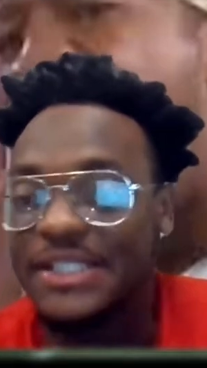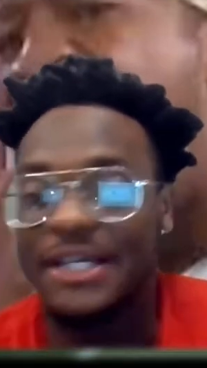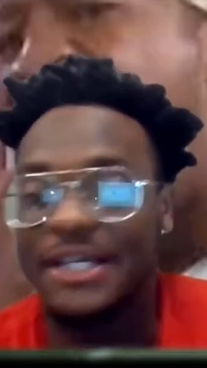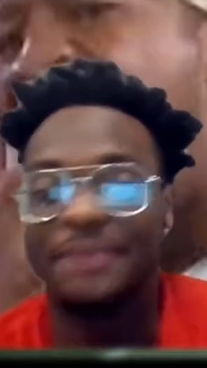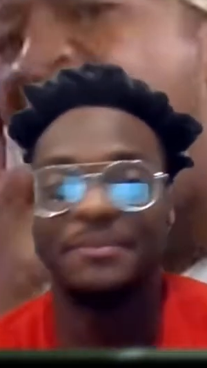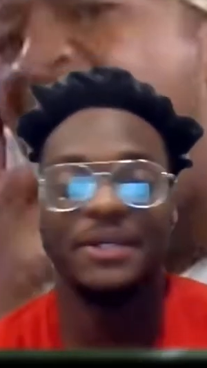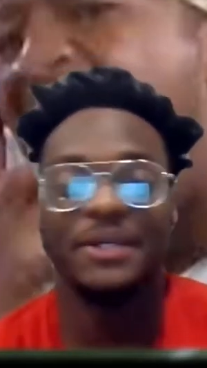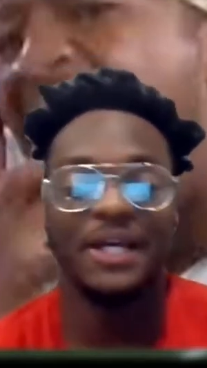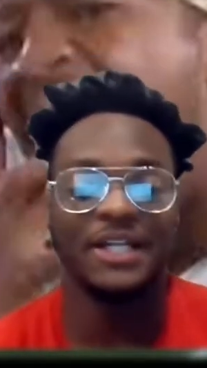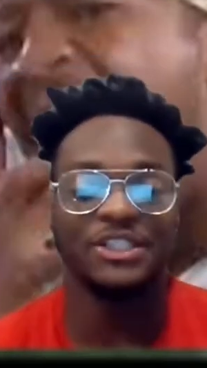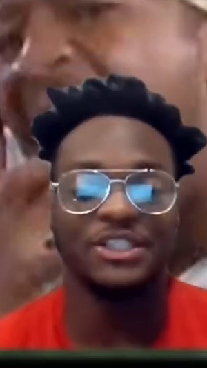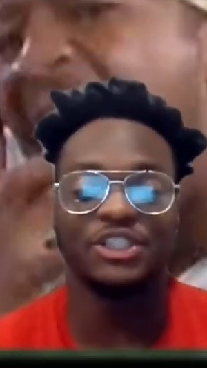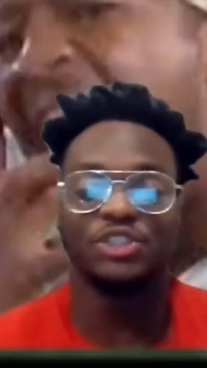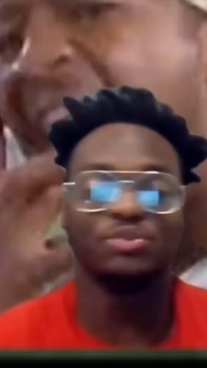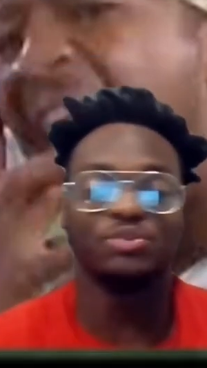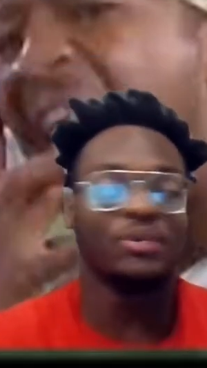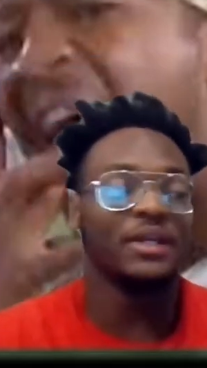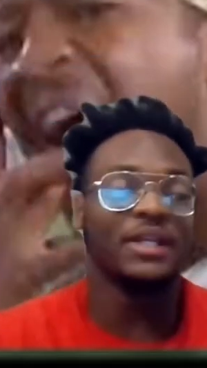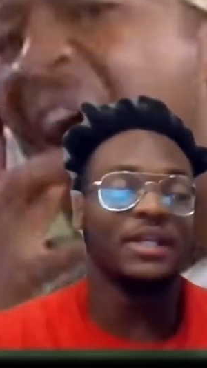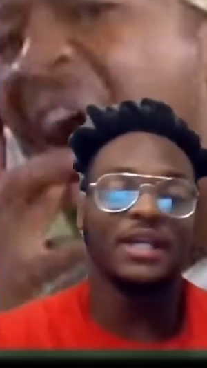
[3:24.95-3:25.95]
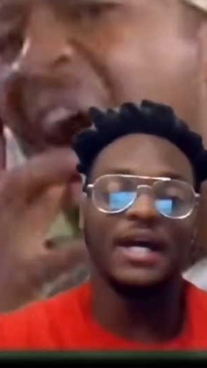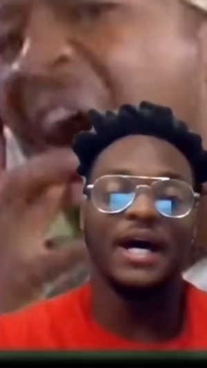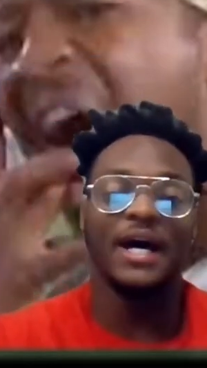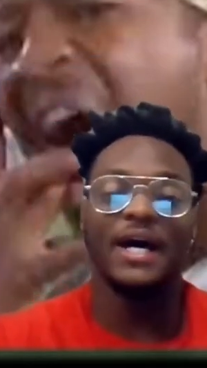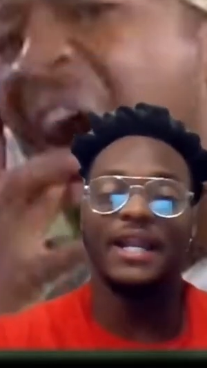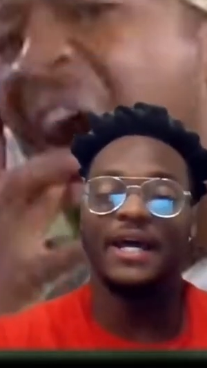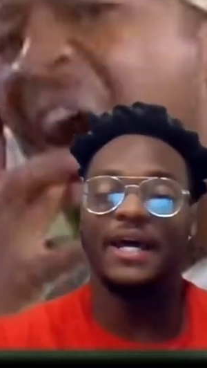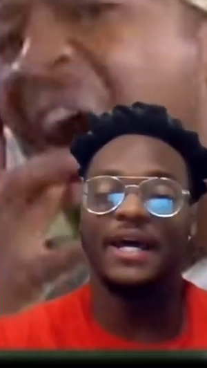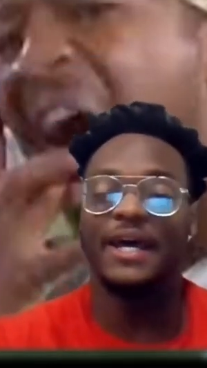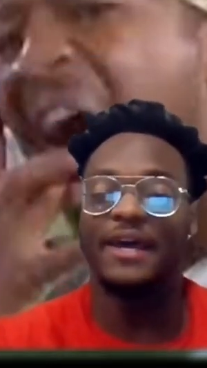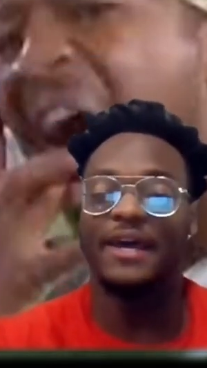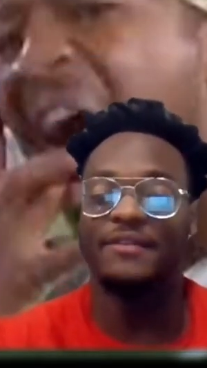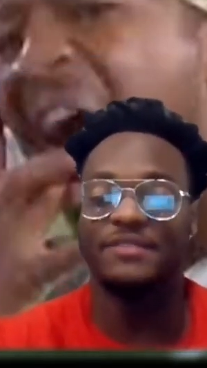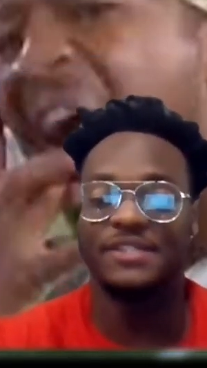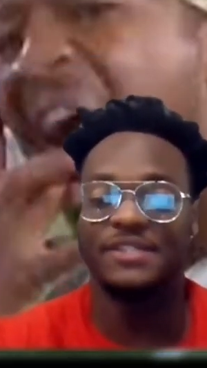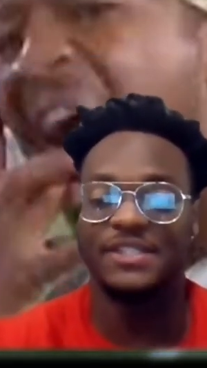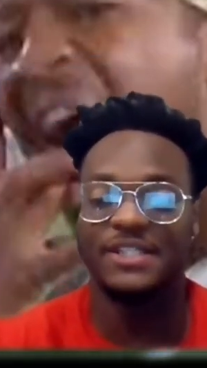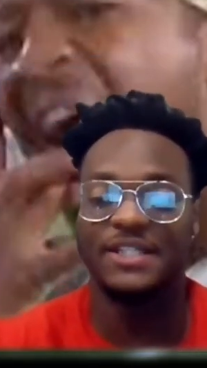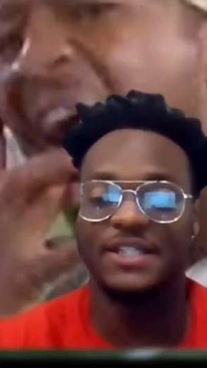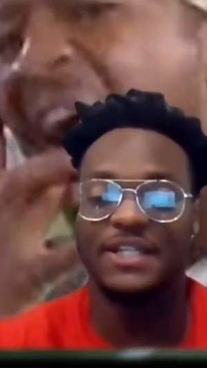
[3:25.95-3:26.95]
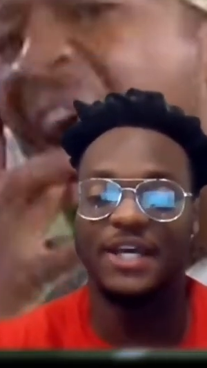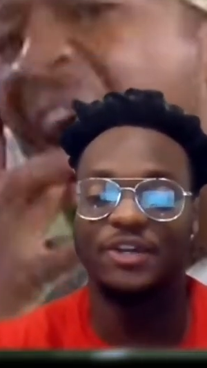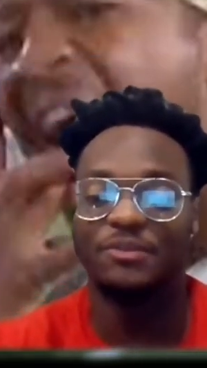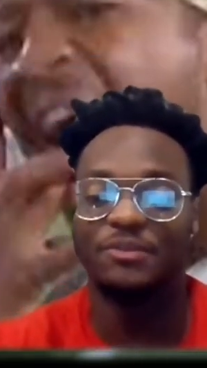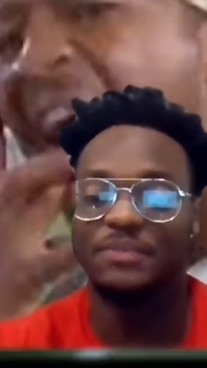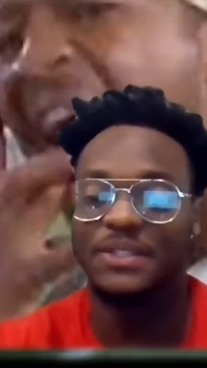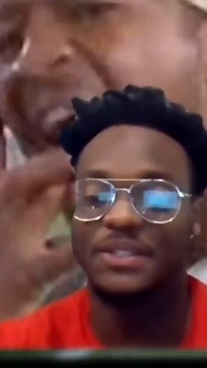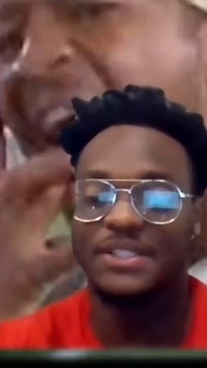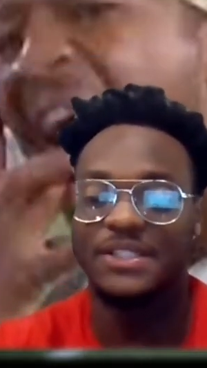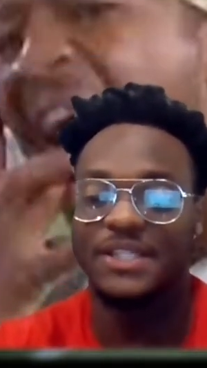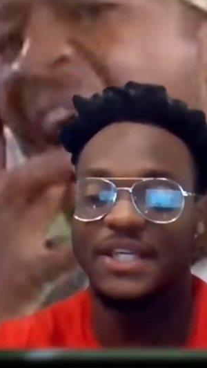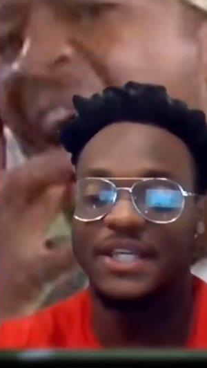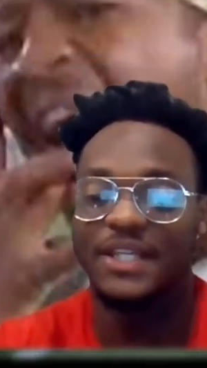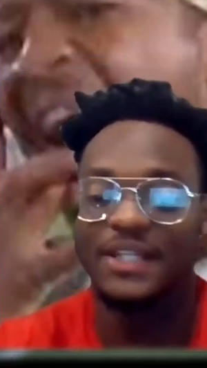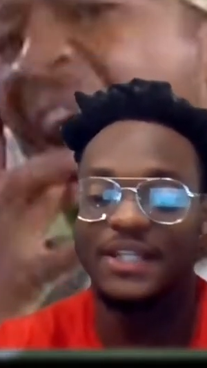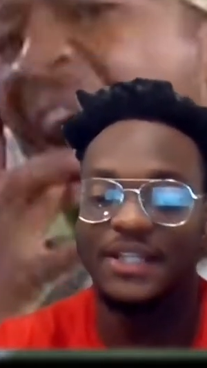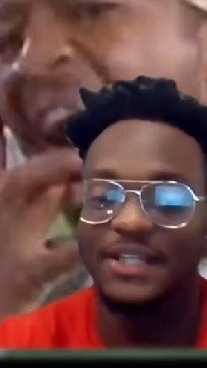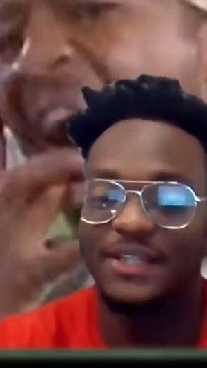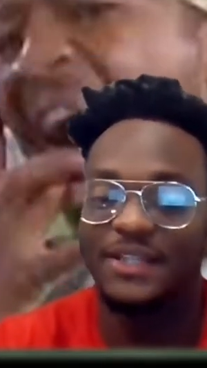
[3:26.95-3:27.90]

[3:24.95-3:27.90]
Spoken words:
I mean, I swear to God, I haven't seen nano blitzes hit